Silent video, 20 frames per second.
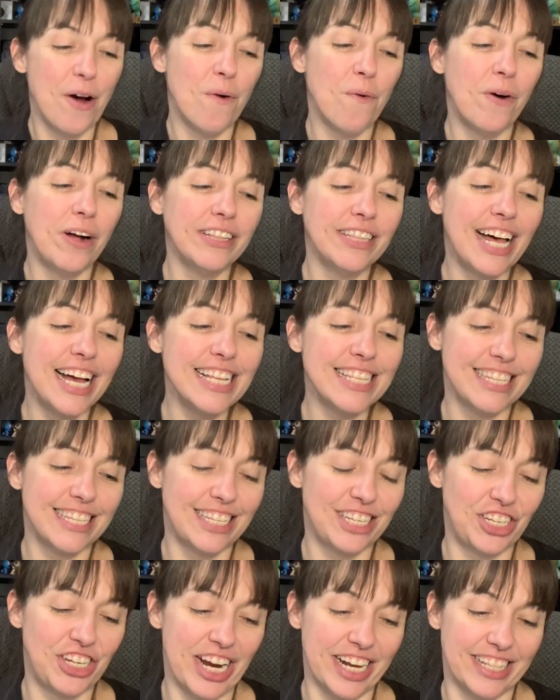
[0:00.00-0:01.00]
Well, let's
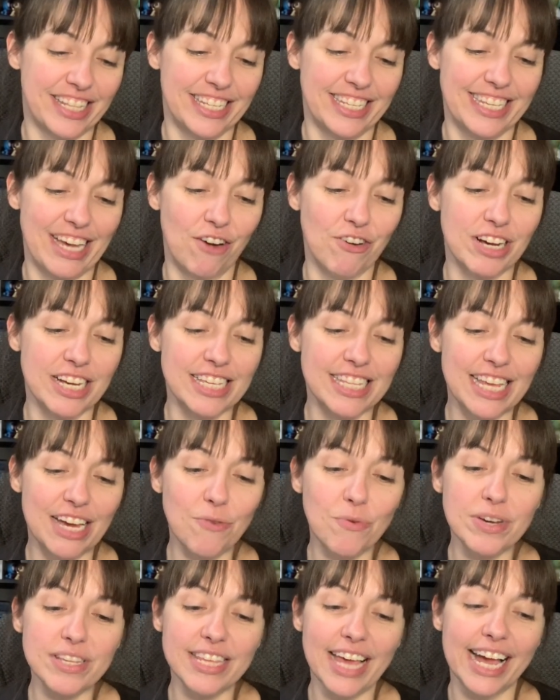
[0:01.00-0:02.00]
check this out, because there
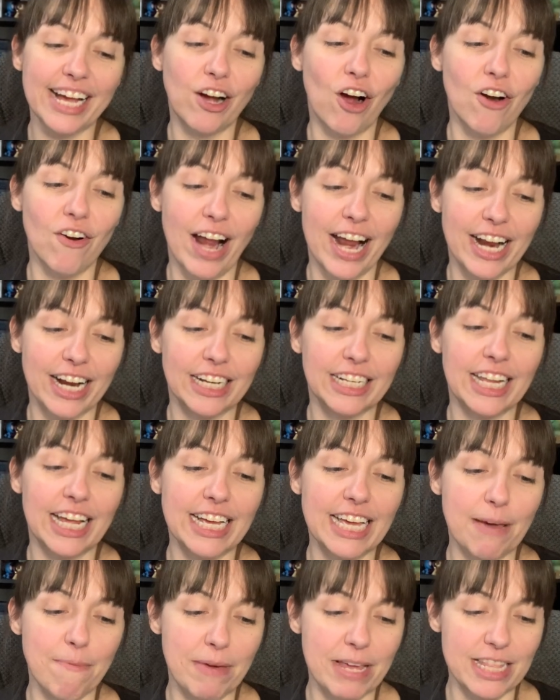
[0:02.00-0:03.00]
was like, all right, they
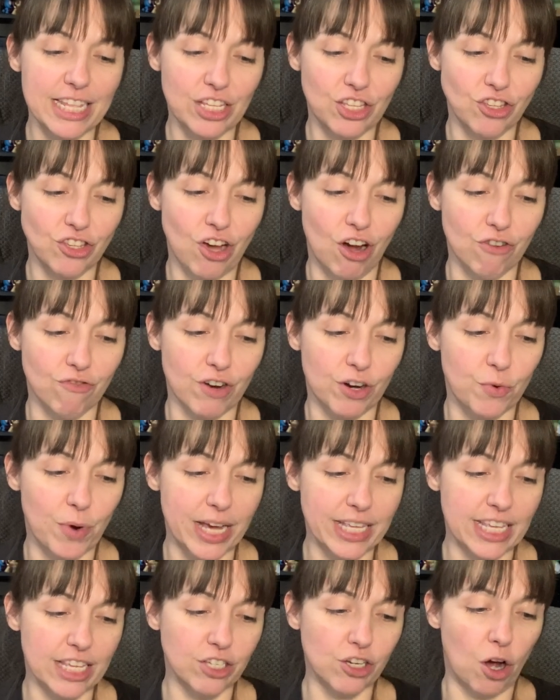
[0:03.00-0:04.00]
gave me this song
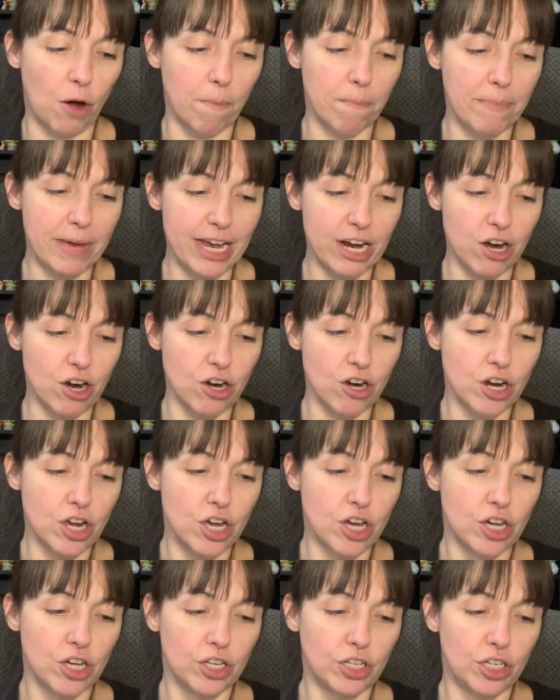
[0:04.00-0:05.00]
request. It's called Mere
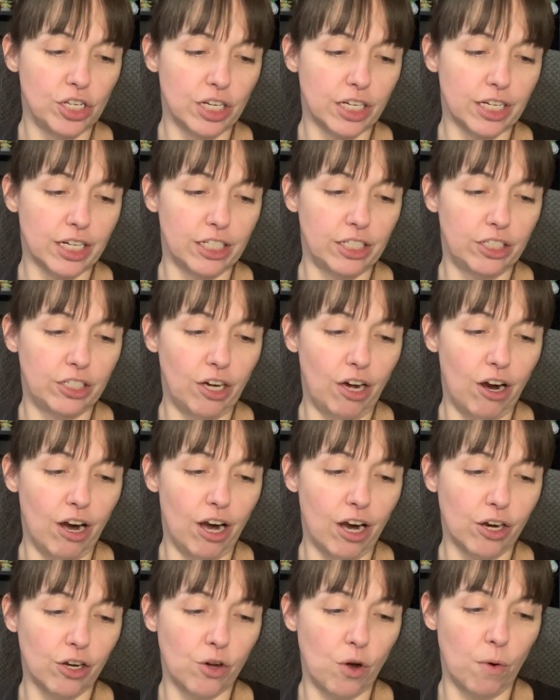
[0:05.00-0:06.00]
To
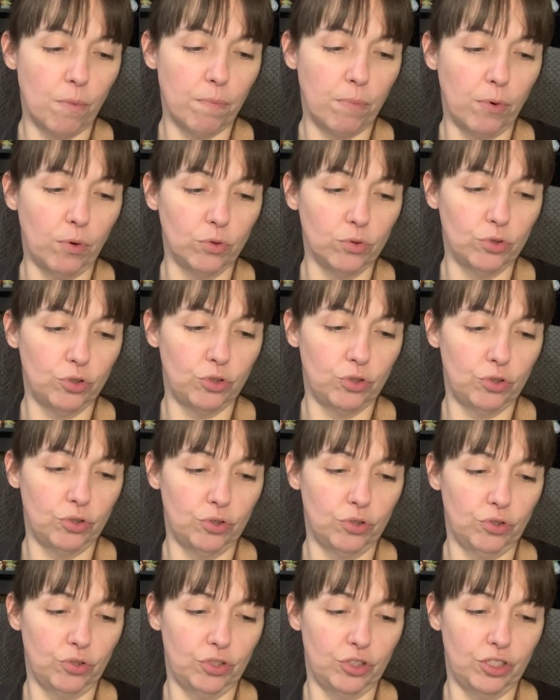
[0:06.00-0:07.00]
Giridhar Gopal
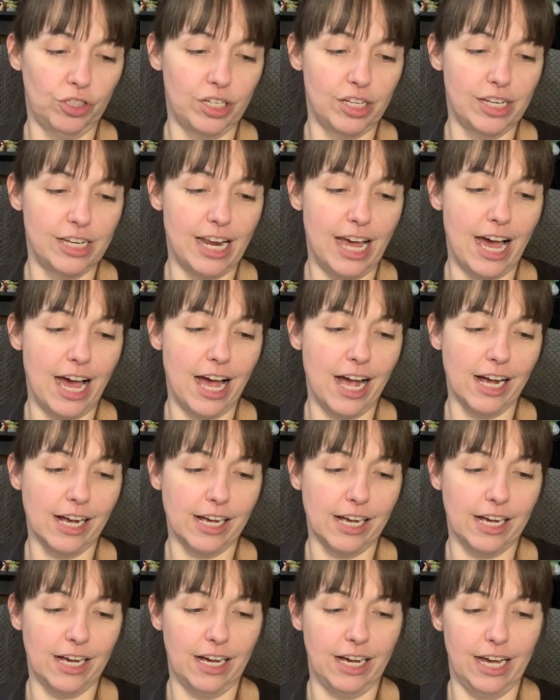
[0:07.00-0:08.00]
Dusra Na
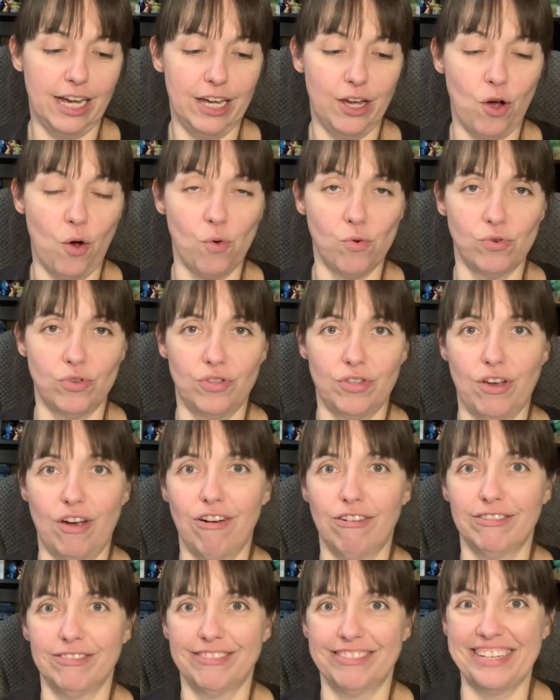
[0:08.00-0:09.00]
Koi
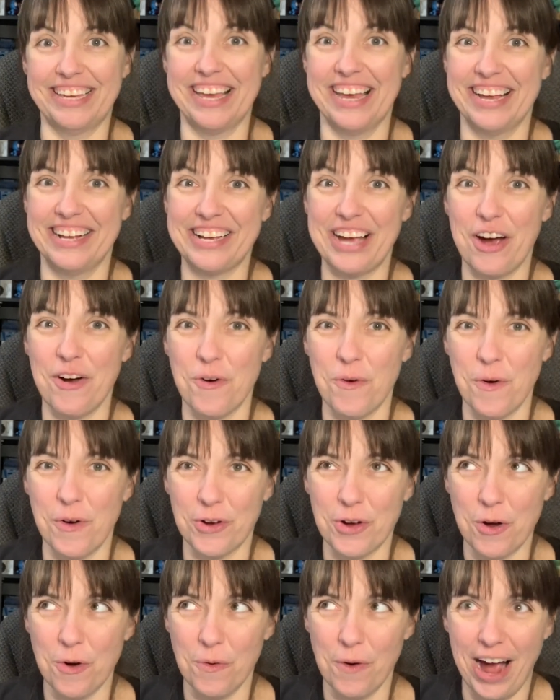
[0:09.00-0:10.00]
song.
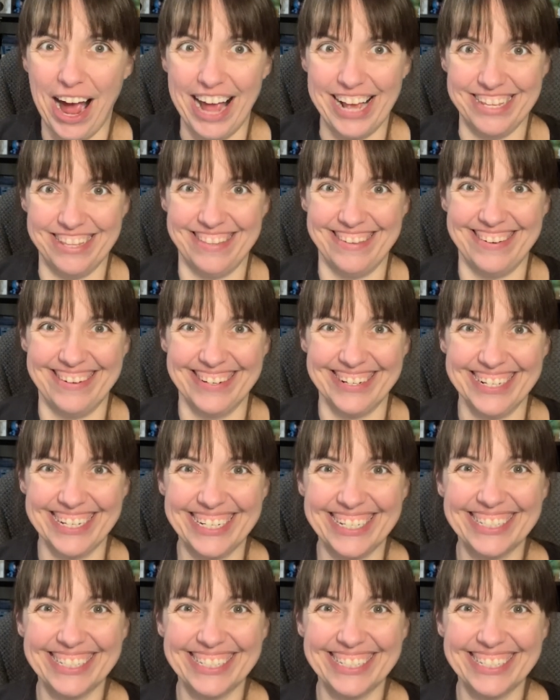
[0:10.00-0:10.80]
Koi song.